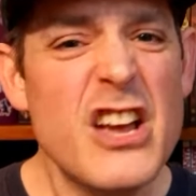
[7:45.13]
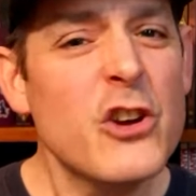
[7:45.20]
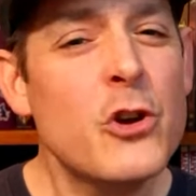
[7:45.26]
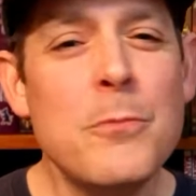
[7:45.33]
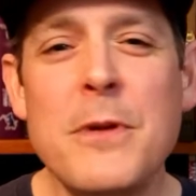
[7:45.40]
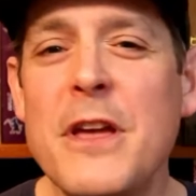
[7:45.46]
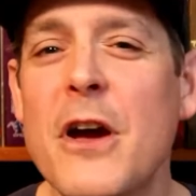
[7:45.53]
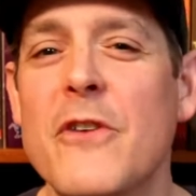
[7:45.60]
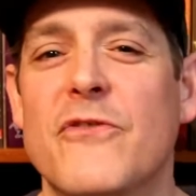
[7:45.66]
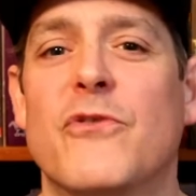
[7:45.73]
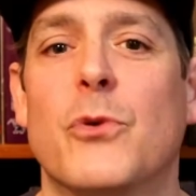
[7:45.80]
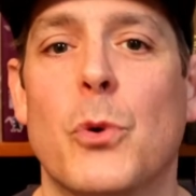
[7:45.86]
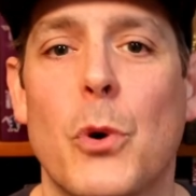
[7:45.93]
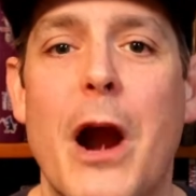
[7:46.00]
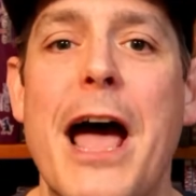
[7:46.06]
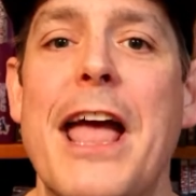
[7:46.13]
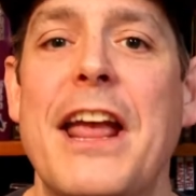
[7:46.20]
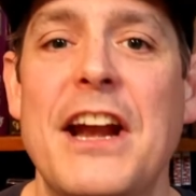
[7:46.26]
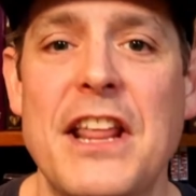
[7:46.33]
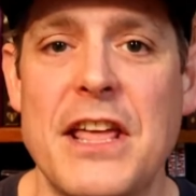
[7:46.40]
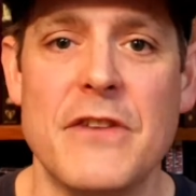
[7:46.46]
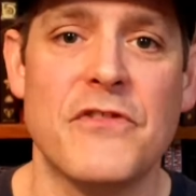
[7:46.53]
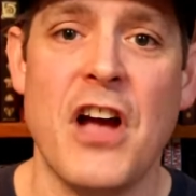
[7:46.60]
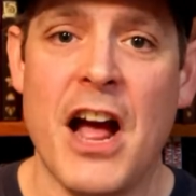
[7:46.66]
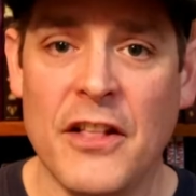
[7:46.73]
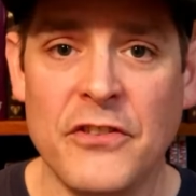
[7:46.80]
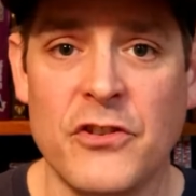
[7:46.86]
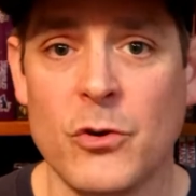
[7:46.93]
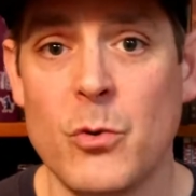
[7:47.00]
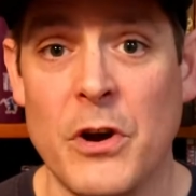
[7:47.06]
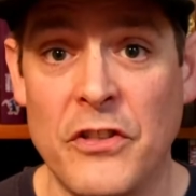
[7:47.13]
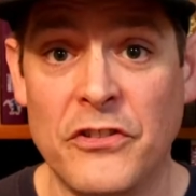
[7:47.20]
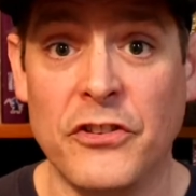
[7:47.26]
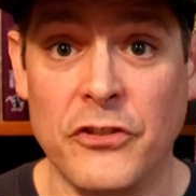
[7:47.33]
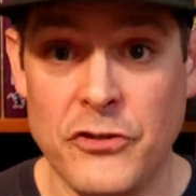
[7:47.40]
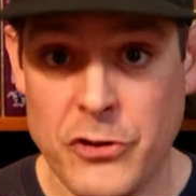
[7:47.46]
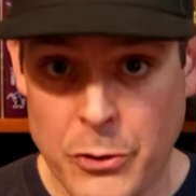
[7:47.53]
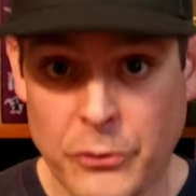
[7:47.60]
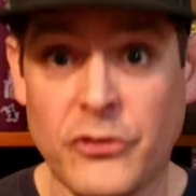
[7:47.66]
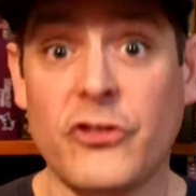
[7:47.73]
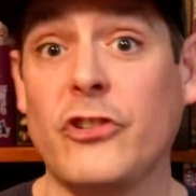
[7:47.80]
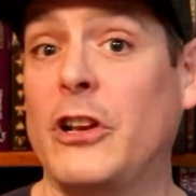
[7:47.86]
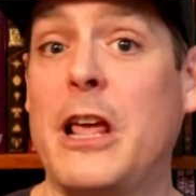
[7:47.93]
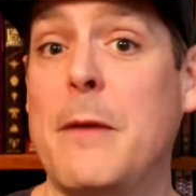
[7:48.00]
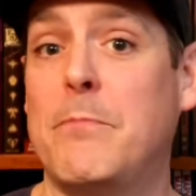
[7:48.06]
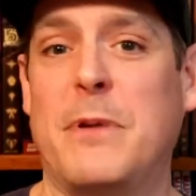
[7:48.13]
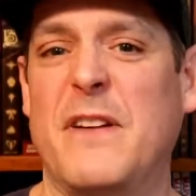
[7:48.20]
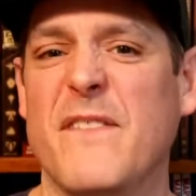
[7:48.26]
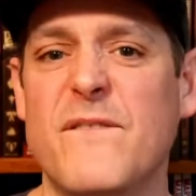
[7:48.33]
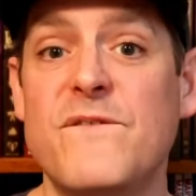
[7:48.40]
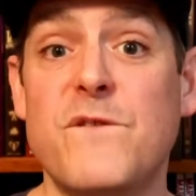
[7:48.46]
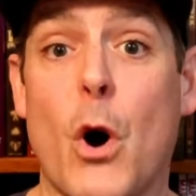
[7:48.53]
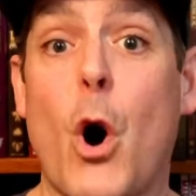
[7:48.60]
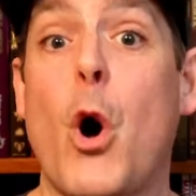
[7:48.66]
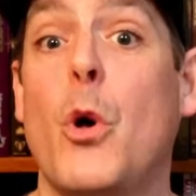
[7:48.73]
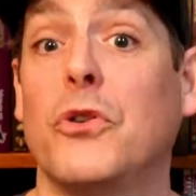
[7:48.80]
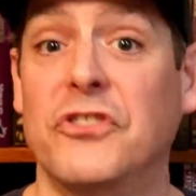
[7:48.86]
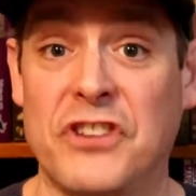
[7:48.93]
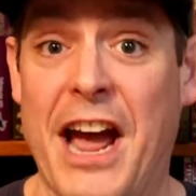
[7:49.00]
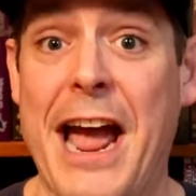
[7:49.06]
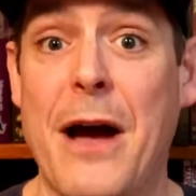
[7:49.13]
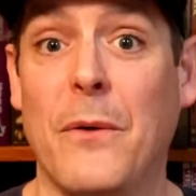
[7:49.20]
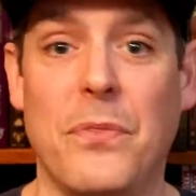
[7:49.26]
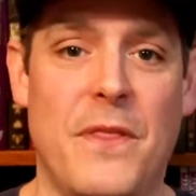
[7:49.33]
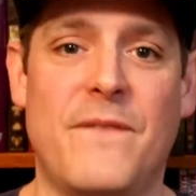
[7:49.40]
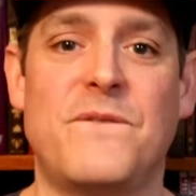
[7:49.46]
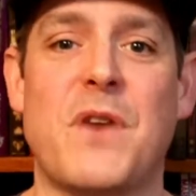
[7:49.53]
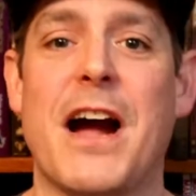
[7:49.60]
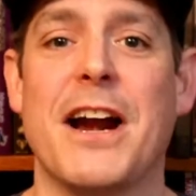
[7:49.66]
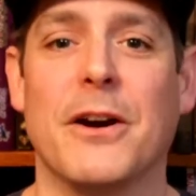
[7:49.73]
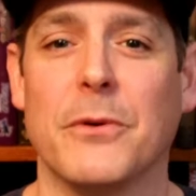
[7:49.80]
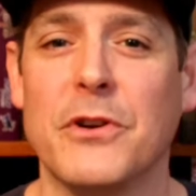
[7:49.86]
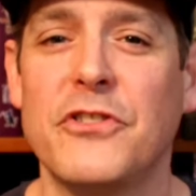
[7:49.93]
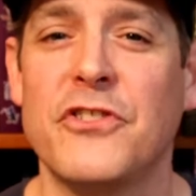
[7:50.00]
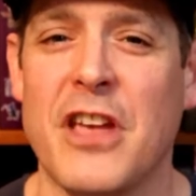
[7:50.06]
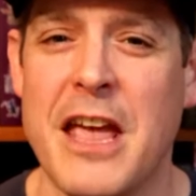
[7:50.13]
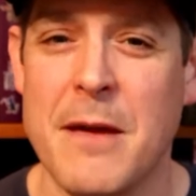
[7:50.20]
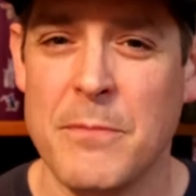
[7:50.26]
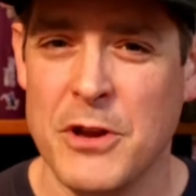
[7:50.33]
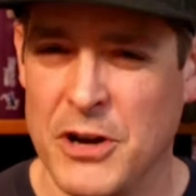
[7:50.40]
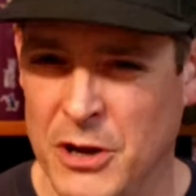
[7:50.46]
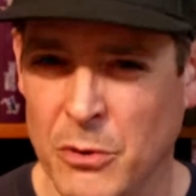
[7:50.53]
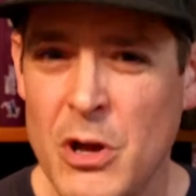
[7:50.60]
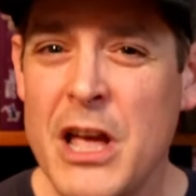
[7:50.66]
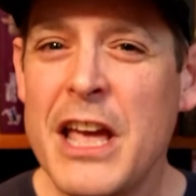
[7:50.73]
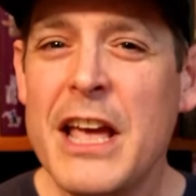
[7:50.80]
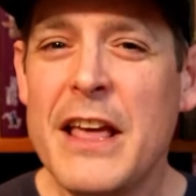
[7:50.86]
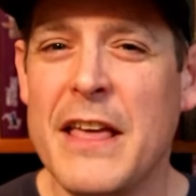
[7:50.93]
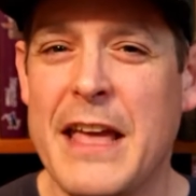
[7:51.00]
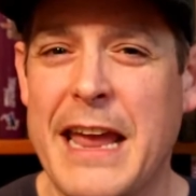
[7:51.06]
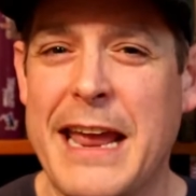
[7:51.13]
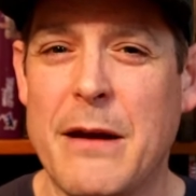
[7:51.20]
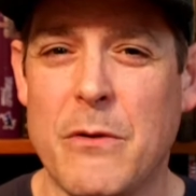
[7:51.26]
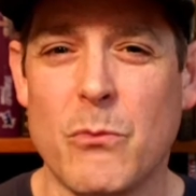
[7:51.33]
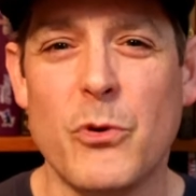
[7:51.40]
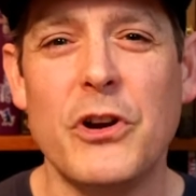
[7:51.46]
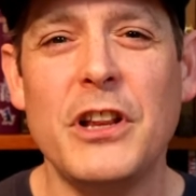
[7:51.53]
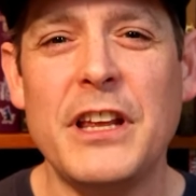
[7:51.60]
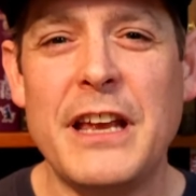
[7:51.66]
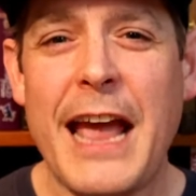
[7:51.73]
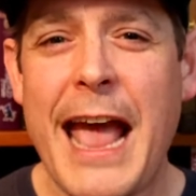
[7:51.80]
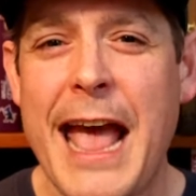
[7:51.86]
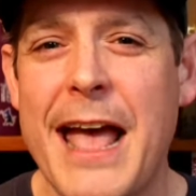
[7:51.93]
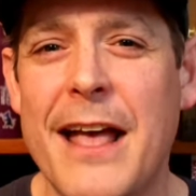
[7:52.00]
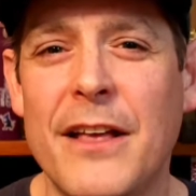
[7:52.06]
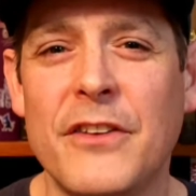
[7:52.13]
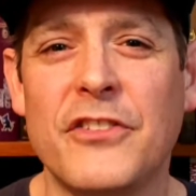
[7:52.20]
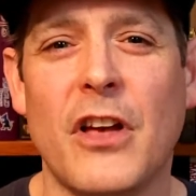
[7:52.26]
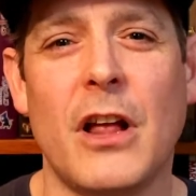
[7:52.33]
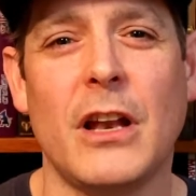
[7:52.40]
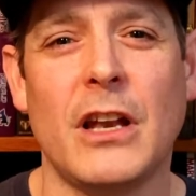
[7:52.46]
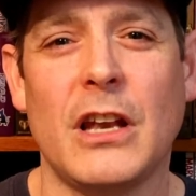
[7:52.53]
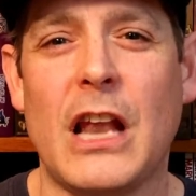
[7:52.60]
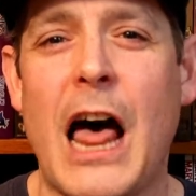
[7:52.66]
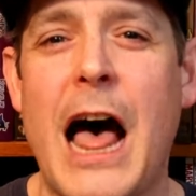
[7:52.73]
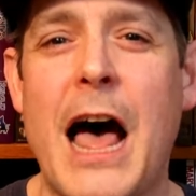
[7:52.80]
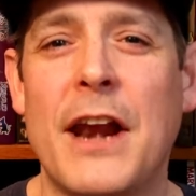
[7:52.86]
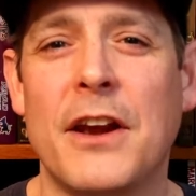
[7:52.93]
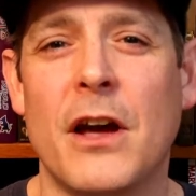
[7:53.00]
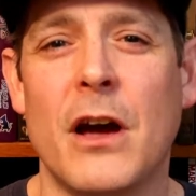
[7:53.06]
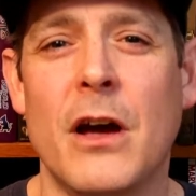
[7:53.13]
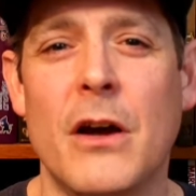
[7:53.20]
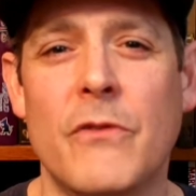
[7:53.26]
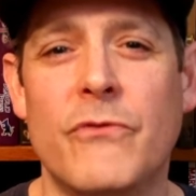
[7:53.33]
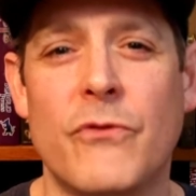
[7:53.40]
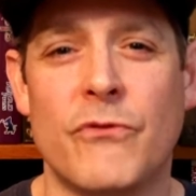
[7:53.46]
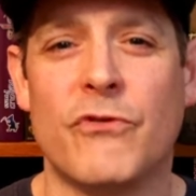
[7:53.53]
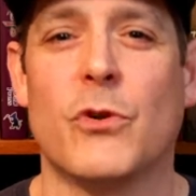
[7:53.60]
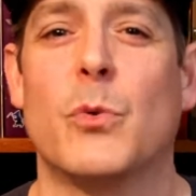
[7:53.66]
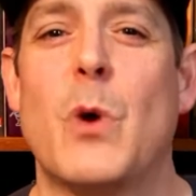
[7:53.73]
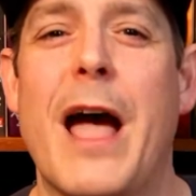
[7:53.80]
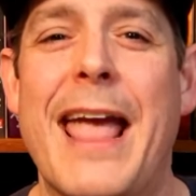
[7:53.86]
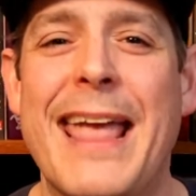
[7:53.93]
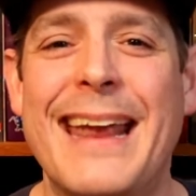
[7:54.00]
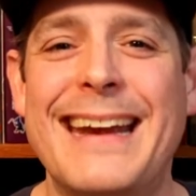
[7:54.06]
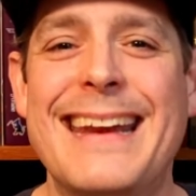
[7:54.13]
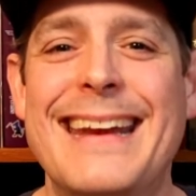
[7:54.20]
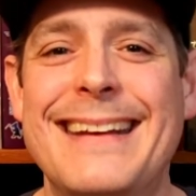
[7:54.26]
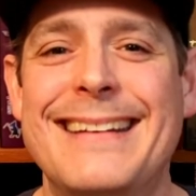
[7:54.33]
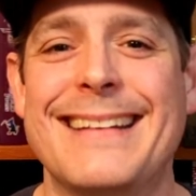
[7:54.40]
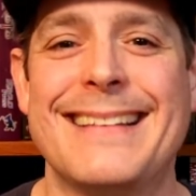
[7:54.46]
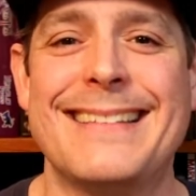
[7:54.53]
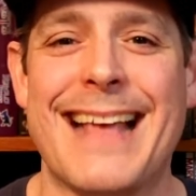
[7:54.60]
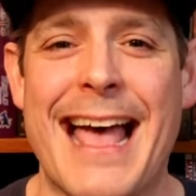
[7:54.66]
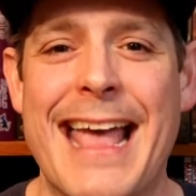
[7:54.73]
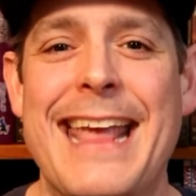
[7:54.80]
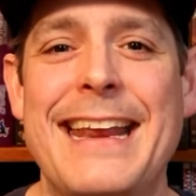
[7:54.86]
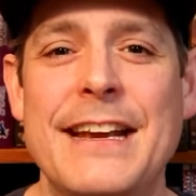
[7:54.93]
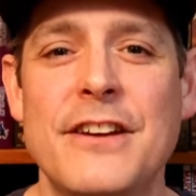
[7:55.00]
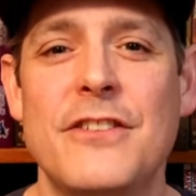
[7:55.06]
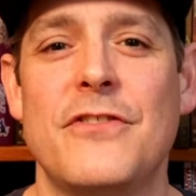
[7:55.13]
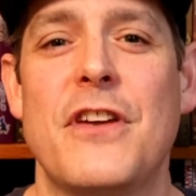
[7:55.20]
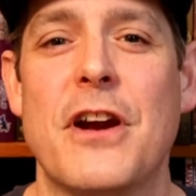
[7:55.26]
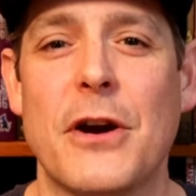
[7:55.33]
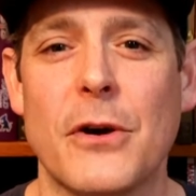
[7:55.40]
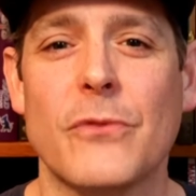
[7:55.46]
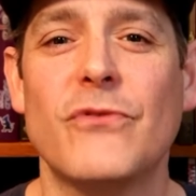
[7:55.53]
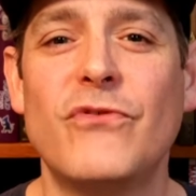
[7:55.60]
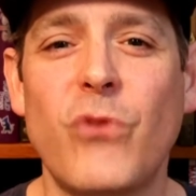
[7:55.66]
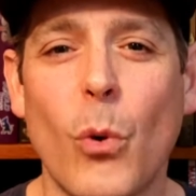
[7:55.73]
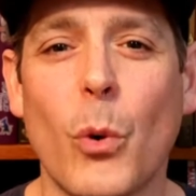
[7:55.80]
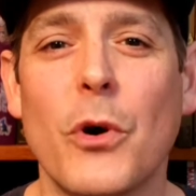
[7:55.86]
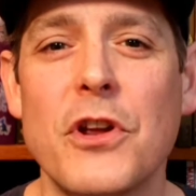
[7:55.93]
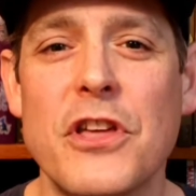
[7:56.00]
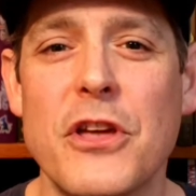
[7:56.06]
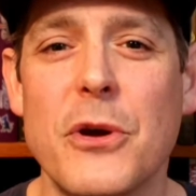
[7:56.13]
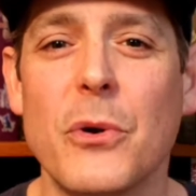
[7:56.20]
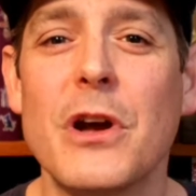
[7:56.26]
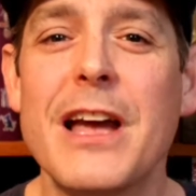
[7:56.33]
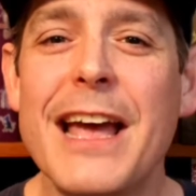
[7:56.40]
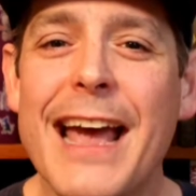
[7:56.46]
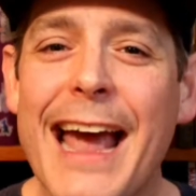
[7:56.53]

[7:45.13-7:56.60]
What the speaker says: Could be a variety of consequences. You slip and fall down the fire escape, It really has a lot of variety designed there for you.